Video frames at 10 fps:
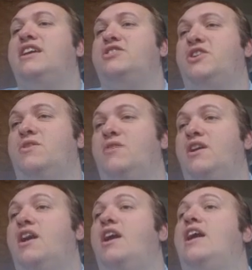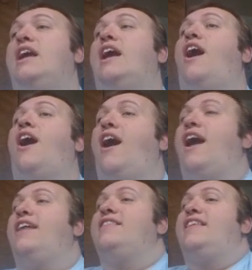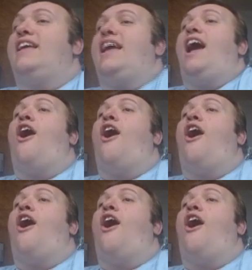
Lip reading: disappointed that he couldn't have a big...